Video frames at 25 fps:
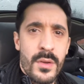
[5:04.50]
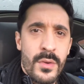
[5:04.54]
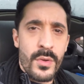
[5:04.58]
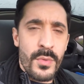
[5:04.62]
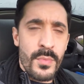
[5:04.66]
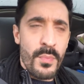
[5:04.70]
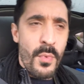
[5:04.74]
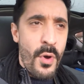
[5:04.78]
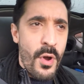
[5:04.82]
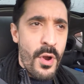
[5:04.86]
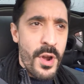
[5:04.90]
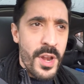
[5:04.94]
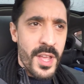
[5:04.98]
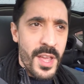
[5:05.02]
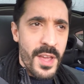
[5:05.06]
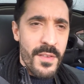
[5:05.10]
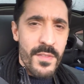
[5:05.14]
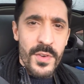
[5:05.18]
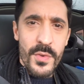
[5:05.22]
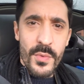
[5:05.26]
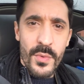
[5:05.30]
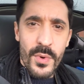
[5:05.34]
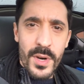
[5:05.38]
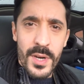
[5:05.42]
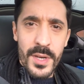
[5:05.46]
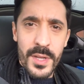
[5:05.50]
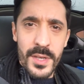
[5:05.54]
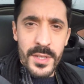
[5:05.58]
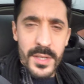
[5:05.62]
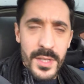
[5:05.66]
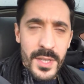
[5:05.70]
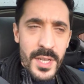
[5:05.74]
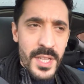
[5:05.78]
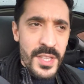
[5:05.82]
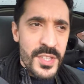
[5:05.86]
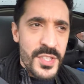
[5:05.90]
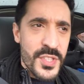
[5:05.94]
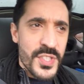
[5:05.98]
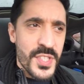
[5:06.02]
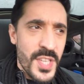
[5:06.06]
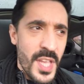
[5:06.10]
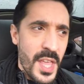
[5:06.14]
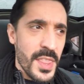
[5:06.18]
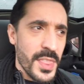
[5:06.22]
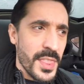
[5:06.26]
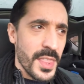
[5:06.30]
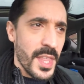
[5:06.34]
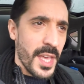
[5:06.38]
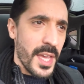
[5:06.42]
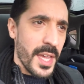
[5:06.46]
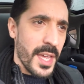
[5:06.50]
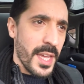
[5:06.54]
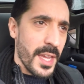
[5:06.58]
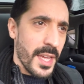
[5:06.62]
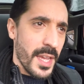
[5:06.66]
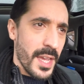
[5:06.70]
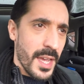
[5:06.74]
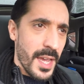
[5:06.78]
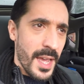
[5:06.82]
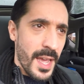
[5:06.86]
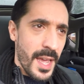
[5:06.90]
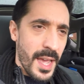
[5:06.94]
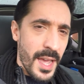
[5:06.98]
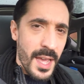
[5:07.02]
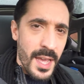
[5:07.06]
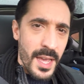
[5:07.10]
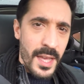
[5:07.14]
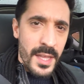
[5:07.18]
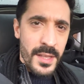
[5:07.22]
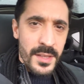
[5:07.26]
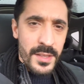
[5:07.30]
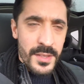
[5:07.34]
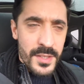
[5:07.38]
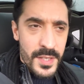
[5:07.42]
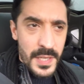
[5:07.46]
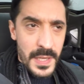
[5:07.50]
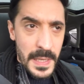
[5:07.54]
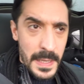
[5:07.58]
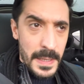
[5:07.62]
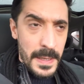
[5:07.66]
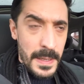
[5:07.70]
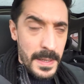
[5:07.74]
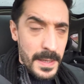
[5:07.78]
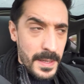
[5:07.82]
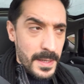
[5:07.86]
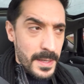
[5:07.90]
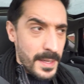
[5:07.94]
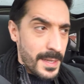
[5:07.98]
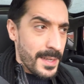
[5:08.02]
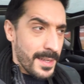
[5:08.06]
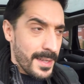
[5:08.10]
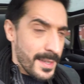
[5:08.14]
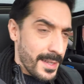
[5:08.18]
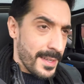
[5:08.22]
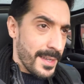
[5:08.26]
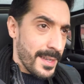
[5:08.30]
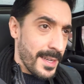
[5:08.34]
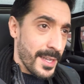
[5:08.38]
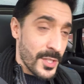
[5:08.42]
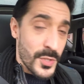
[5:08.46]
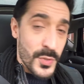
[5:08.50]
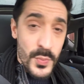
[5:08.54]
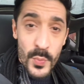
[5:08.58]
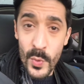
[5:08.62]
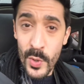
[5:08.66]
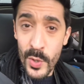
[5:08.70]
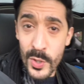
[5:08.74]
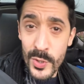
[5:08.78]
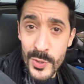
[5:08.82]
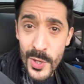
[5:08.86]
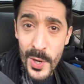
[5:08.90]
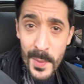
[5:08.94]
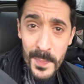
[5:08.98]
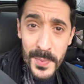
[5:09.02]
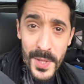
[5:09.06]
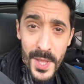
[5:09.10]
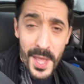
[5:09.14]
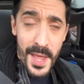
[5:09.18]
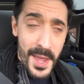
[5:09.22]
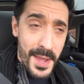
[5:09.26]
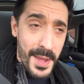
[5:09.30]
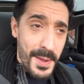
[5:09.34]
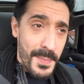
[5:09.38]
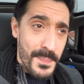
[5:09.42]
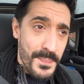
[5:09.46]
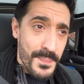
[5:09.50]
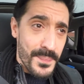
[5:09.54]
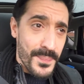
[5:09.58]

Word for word: Good morning everyone, it's Sunday and it's workshop day.